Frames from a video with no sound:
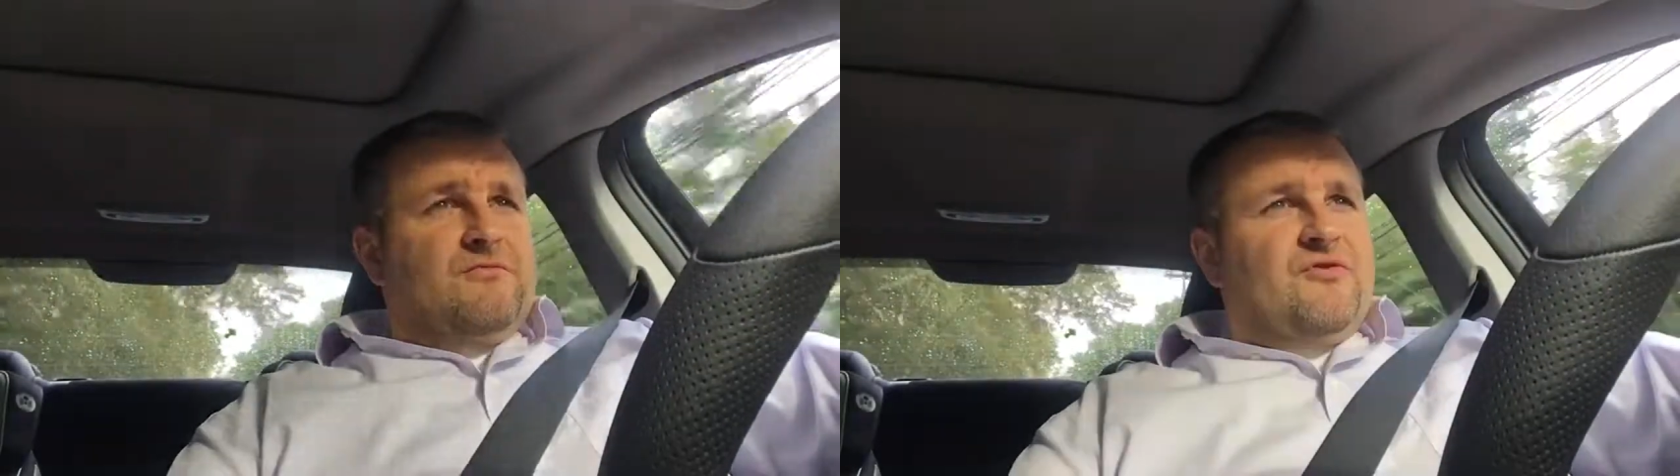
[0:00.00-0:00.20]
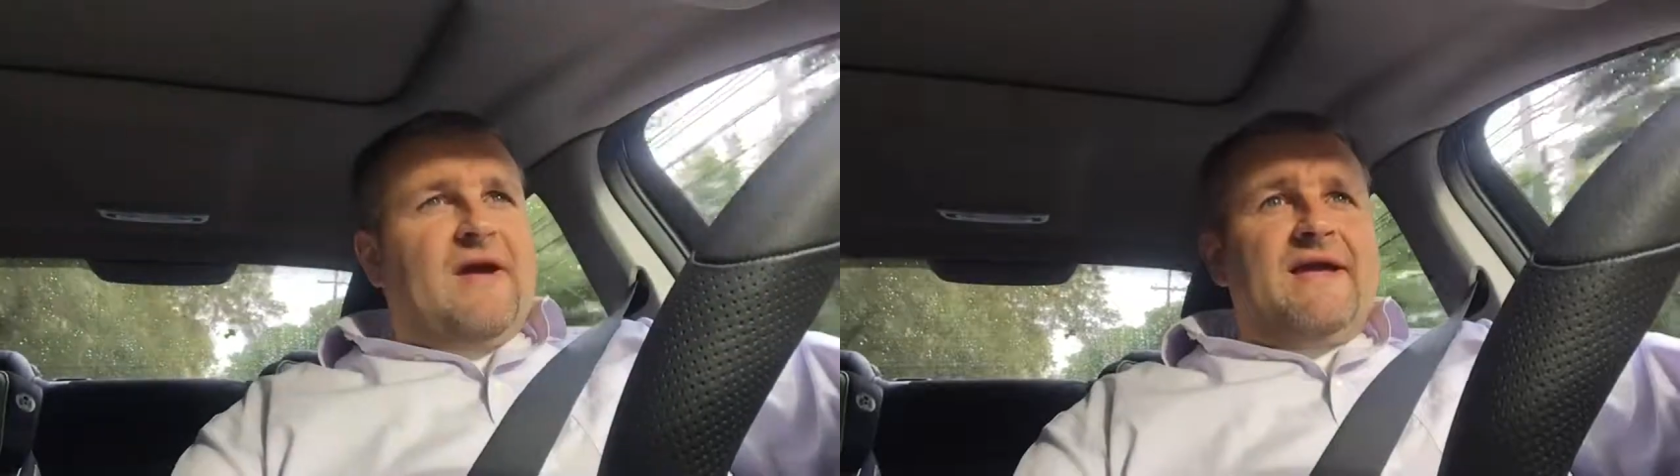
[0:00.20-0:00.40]

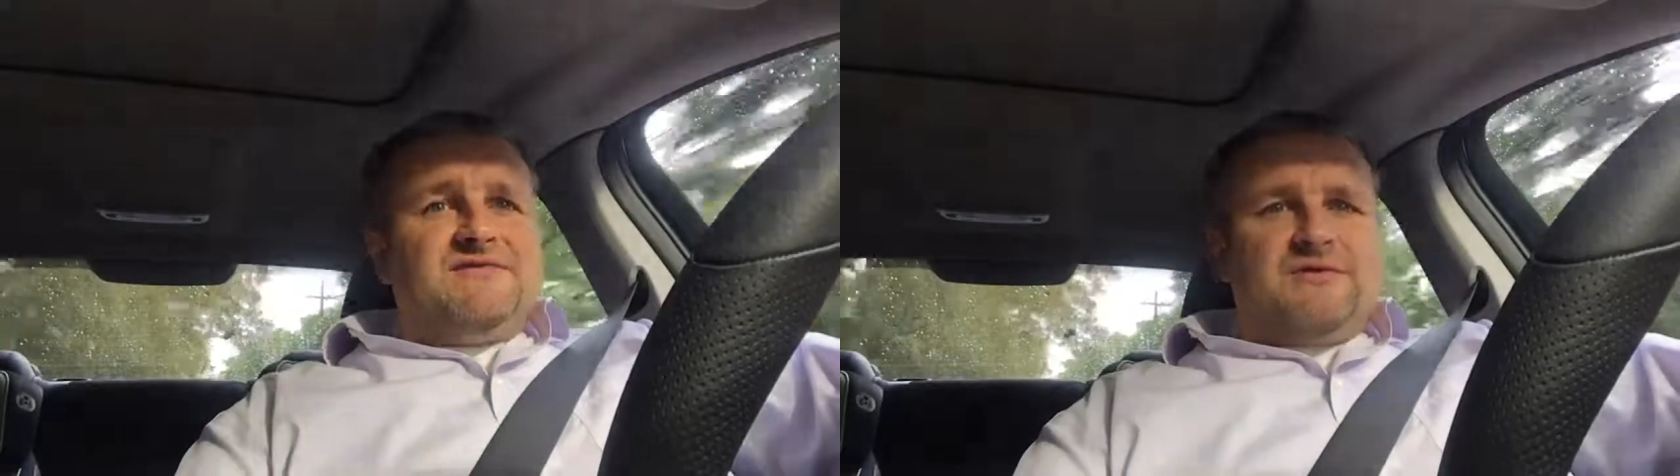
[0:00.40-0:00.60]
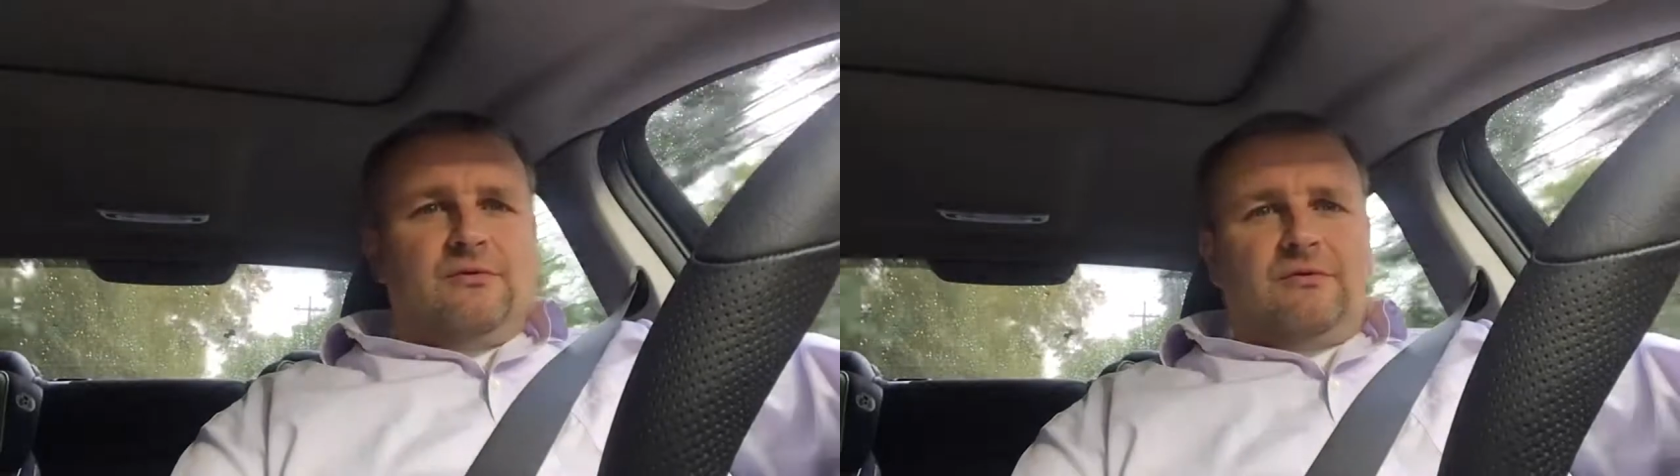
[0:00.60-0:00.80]

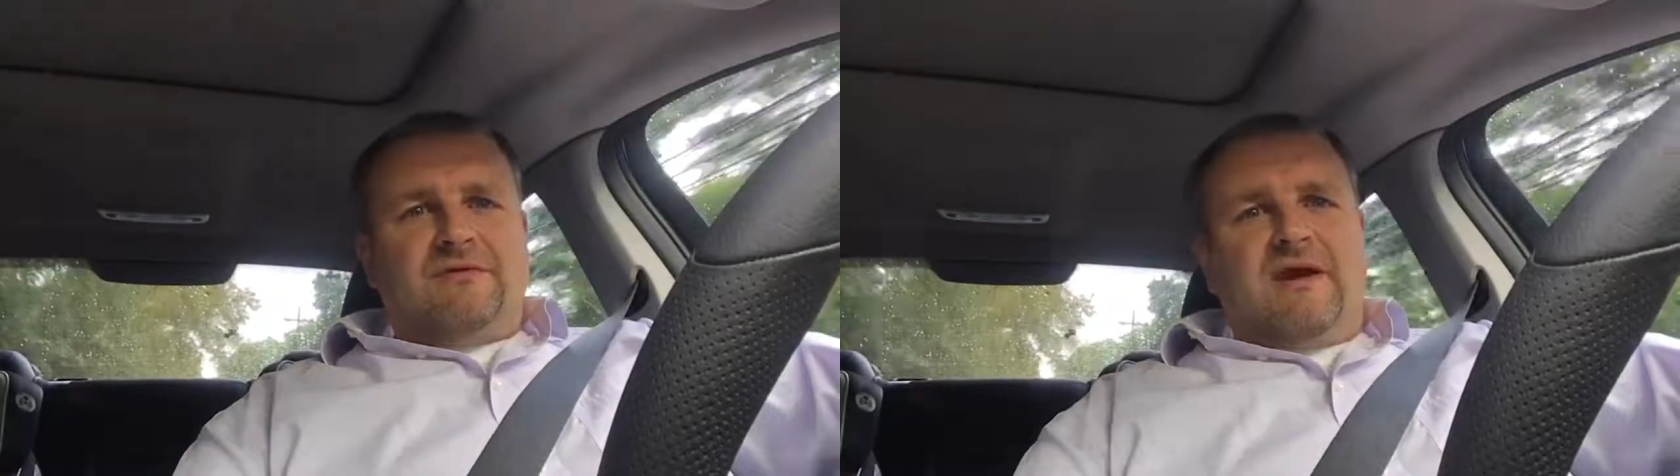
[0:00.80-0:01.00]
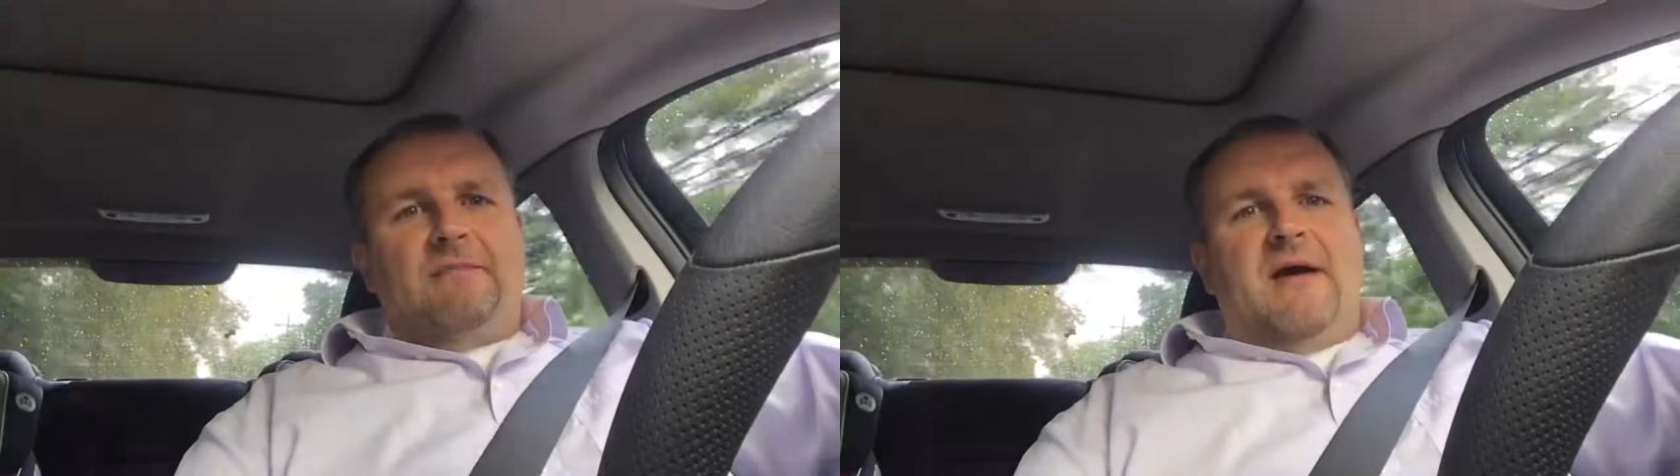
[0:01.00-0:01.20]
trans cooler
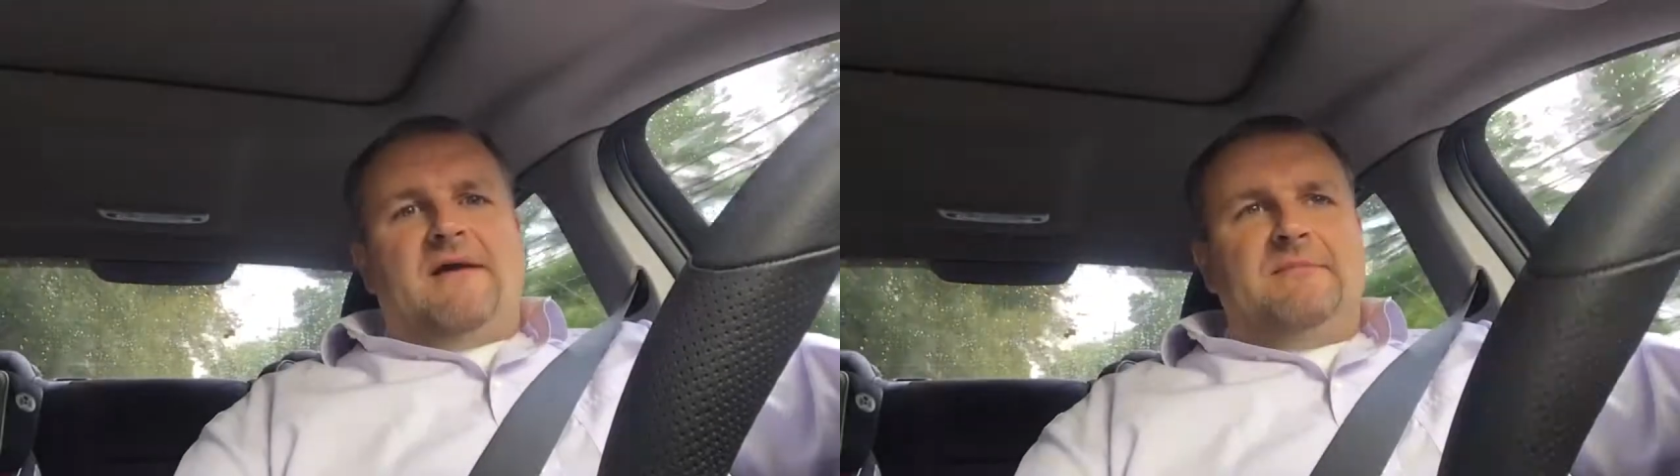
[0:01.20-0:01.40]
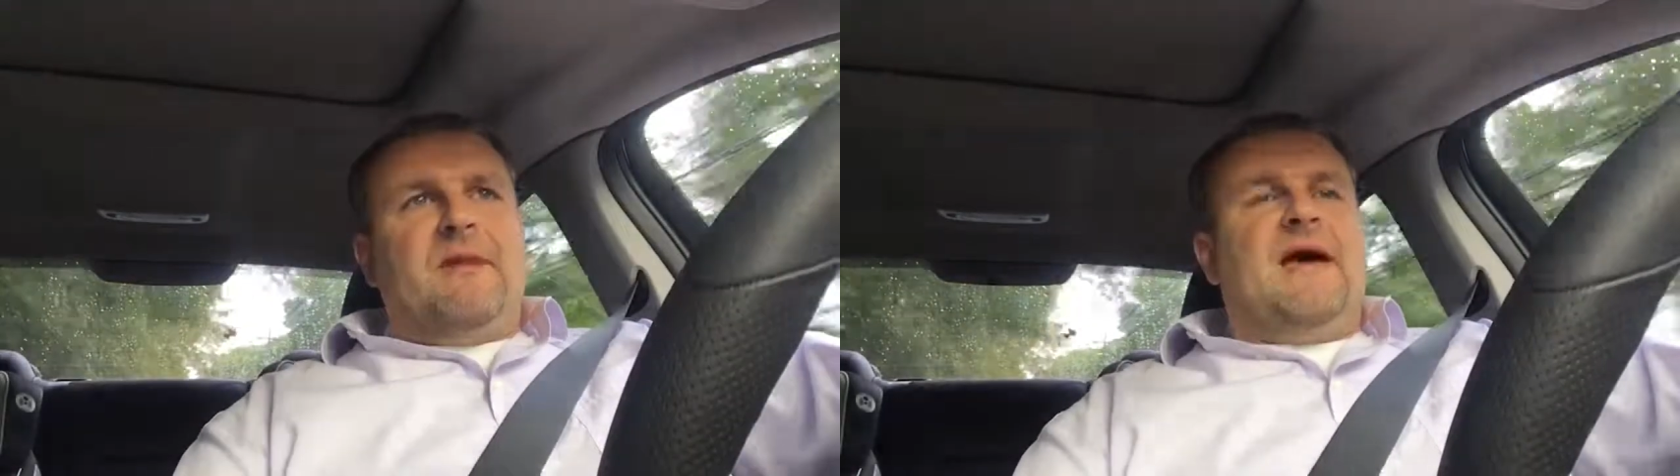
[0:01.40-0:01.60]
that I
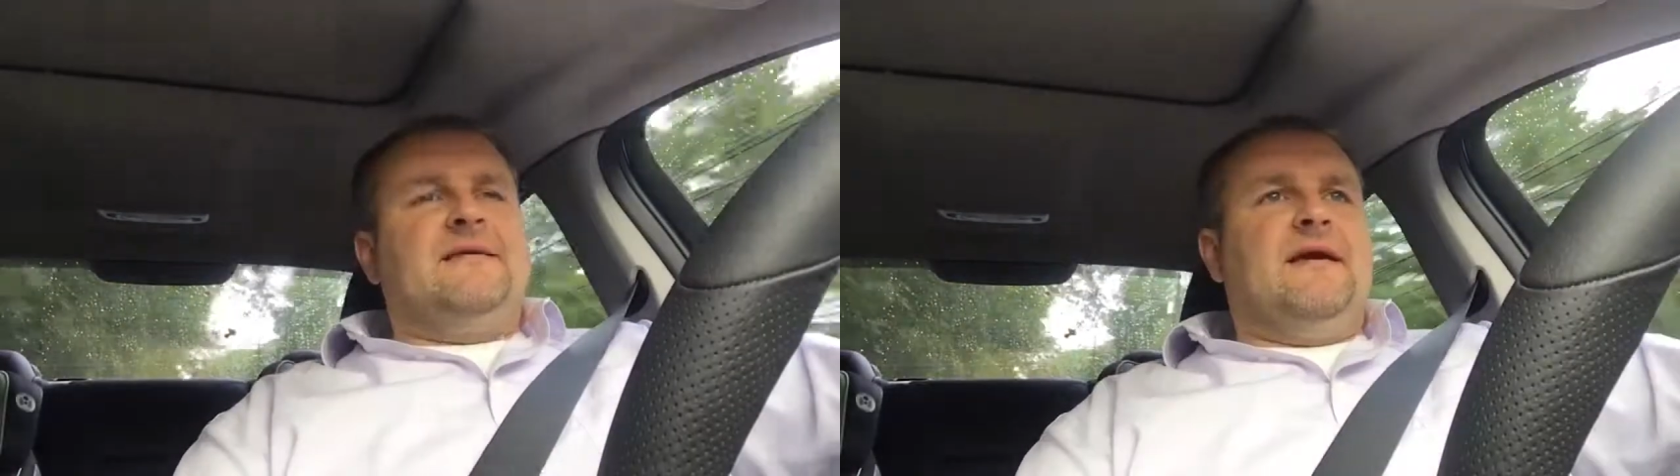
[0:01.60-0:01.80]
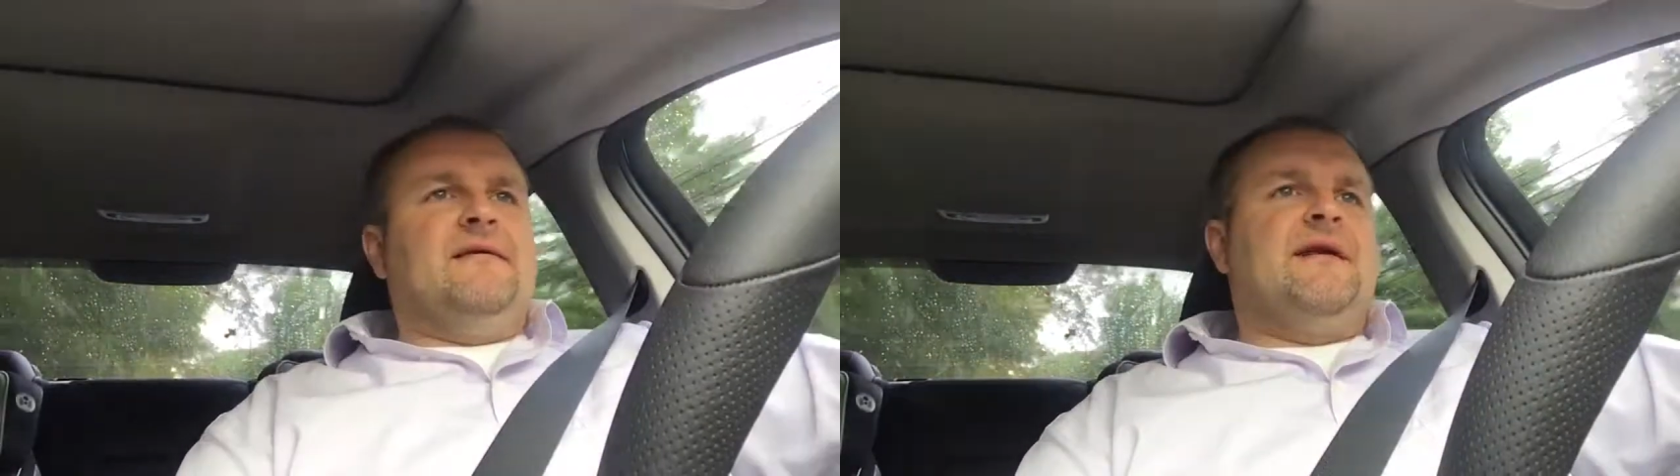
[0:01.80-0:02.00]
mounted back there,